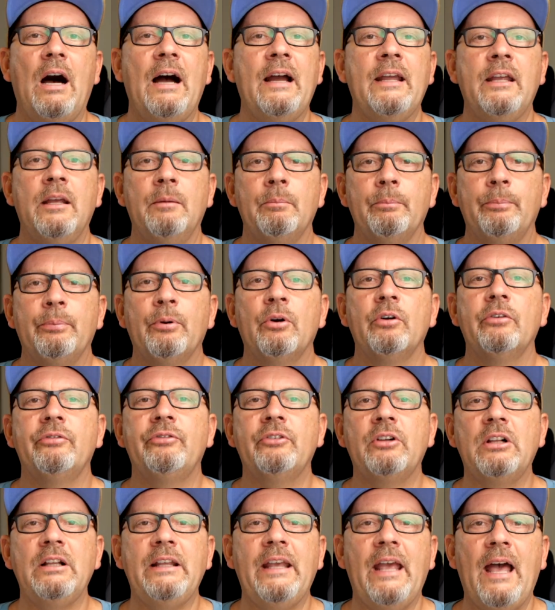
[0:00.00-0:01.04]
I am
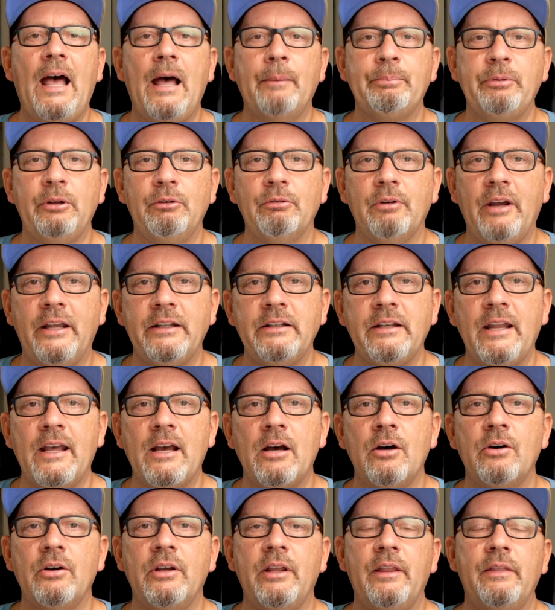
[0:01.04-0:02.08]
perfectly happy right
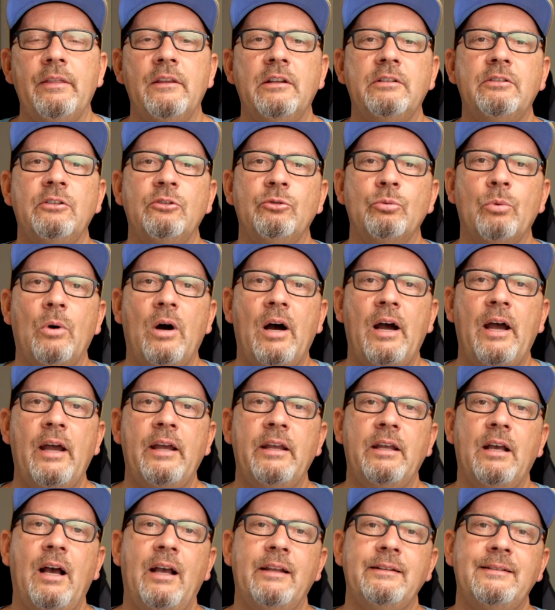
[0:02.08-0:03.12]
now and this is
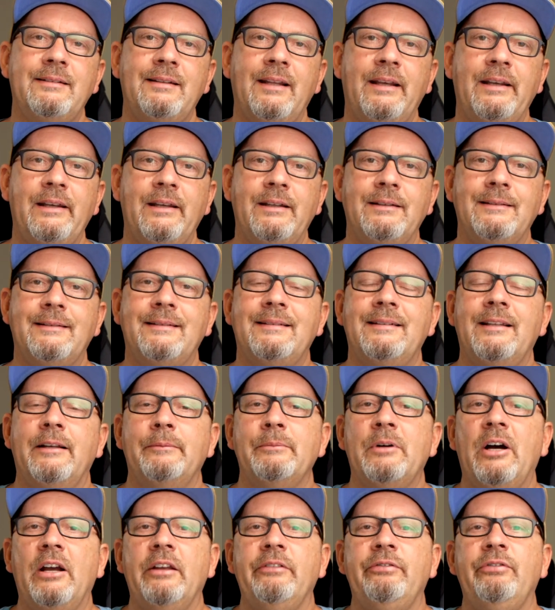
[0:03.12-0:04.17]
why I say it's
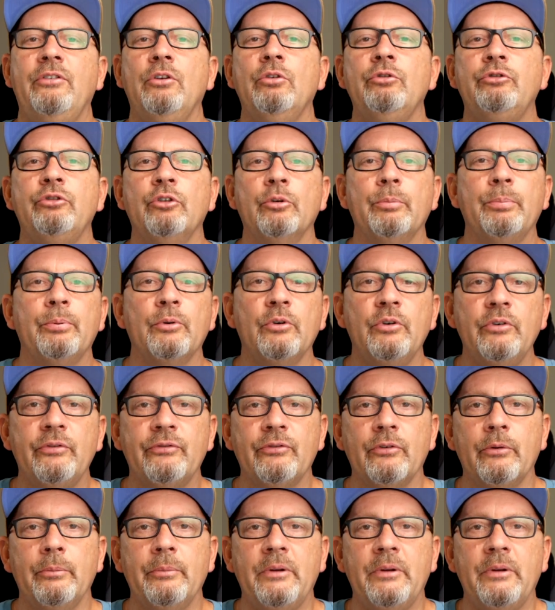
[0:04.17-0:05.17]
semi-future proof for